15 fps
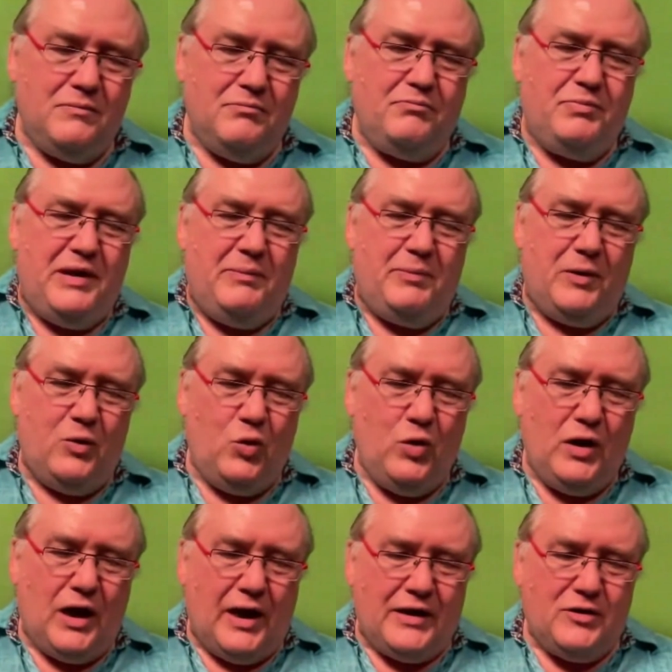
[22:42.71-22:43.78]
people who
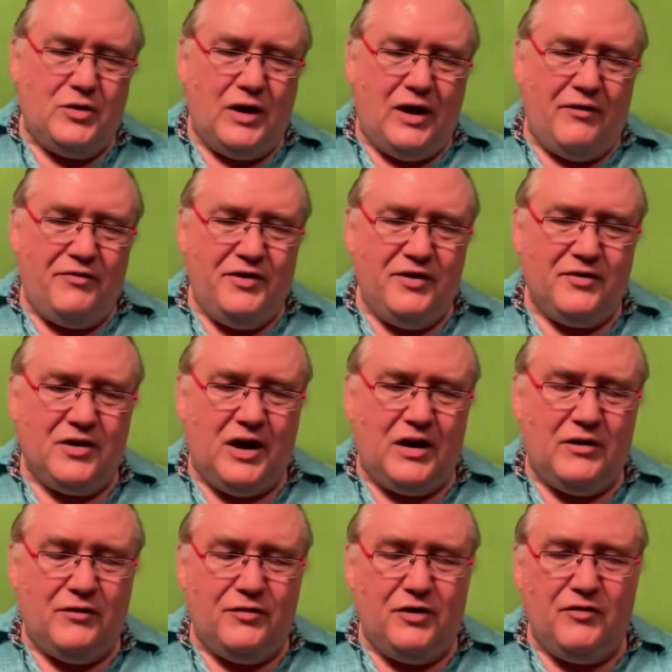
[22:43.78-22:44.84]
liked to have this kind
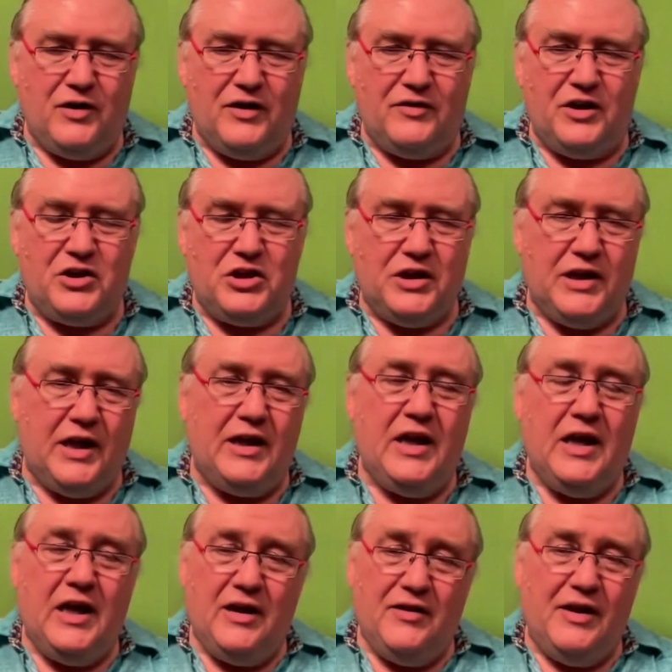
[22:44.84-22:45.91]
of civilization again.
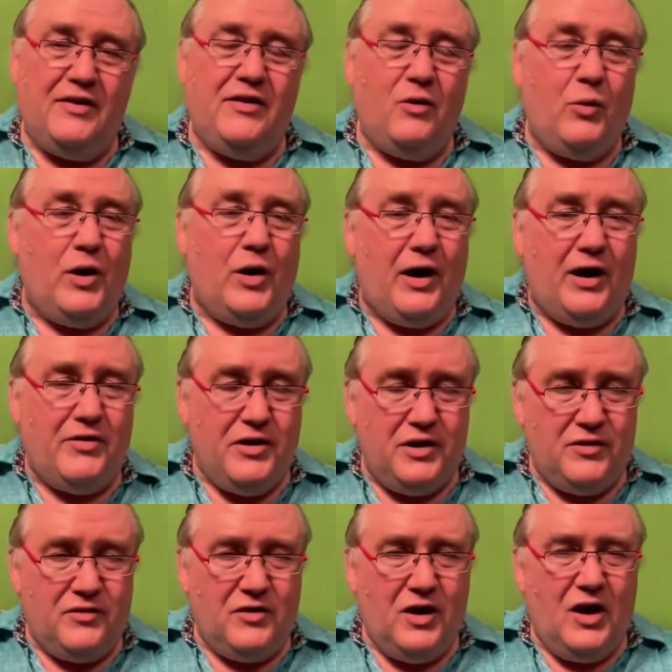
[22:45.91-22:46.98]
Then there were
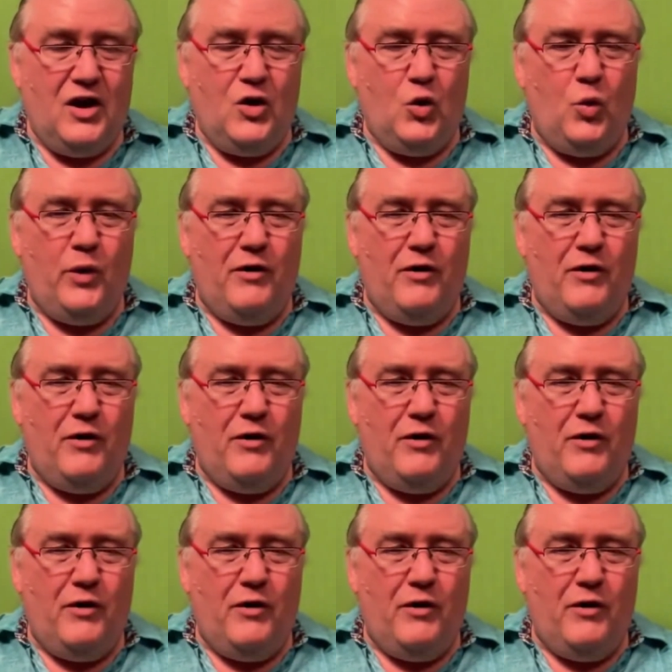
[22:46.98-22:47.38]
others who were